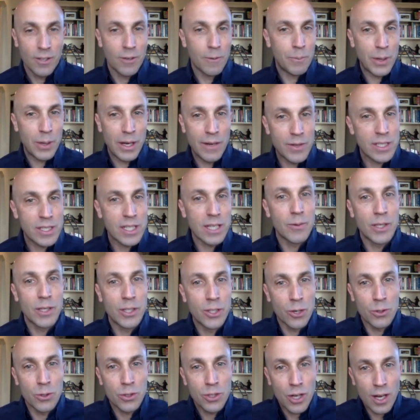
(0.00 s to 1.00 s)
previously we'd
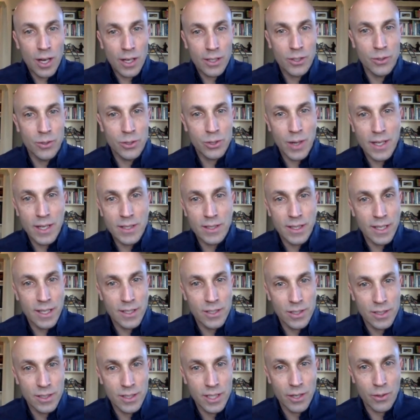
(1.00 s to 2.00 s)
go talk to a transit
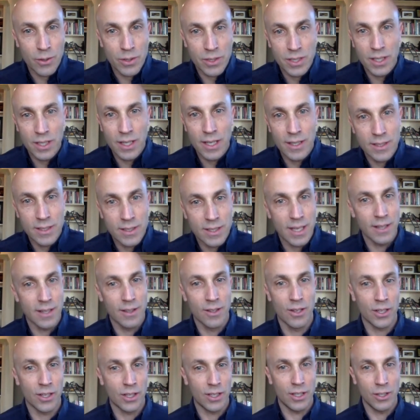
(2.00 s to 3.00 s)
agency or a city and say,
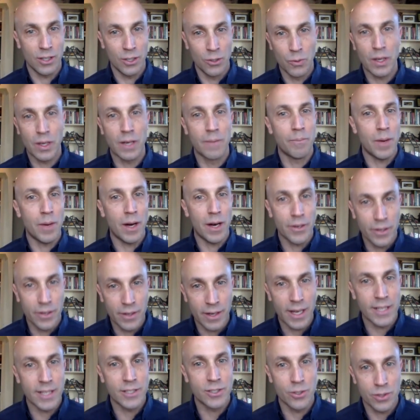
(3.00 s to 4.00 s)
look, you can
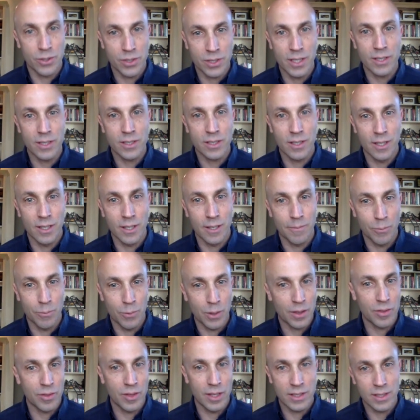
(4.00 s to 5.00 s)
modernize your system
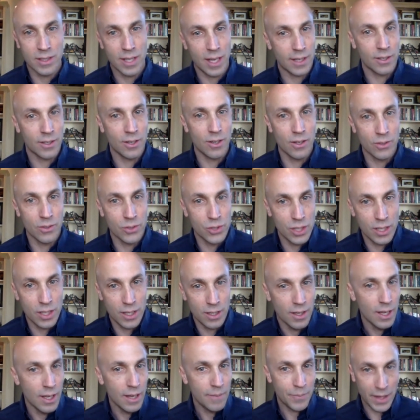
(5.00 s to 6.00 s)
with this
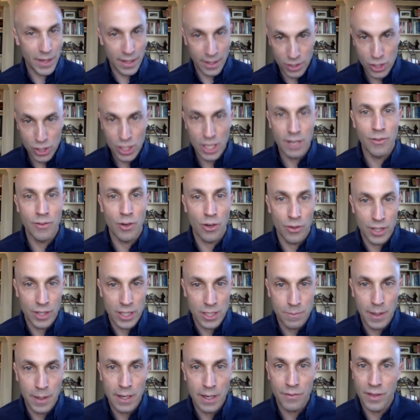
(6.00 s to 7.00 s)
technology and achieve all these
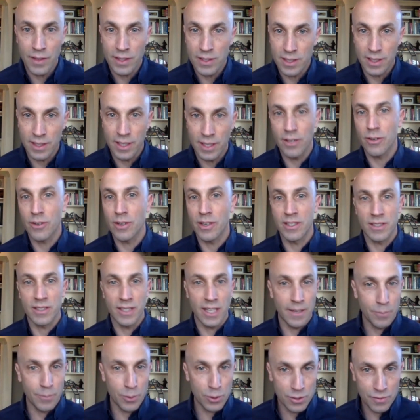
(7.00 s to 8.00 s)
benefits. And here are
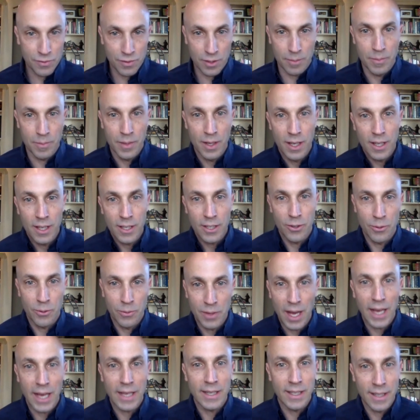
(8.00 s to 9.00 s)
examples from
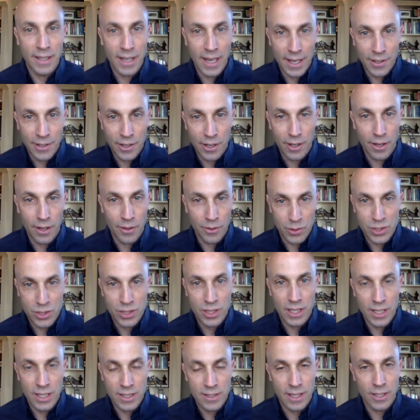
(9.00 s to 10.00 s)
99 other
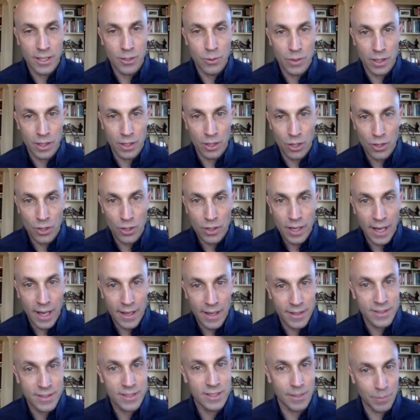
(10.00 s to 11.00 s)
cities that you can look at
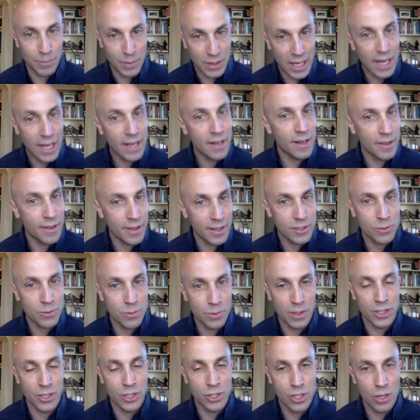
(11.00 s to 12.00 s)
and some data that's
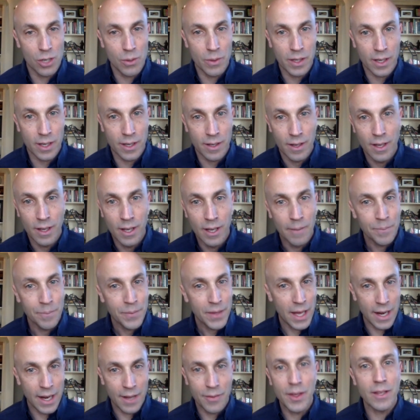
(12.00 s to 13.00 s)
really showing it.
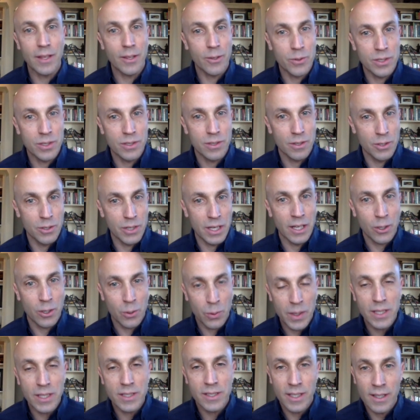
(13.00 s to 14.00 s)
And I think there's
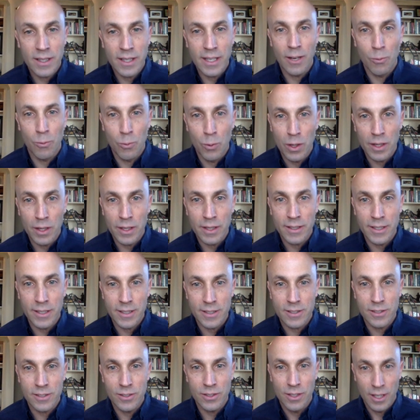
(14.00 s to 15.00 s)
increasingly a
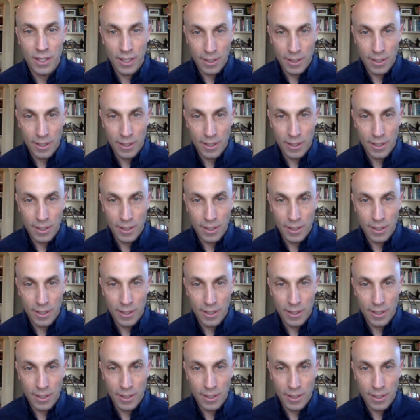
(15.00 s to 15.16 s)
willingness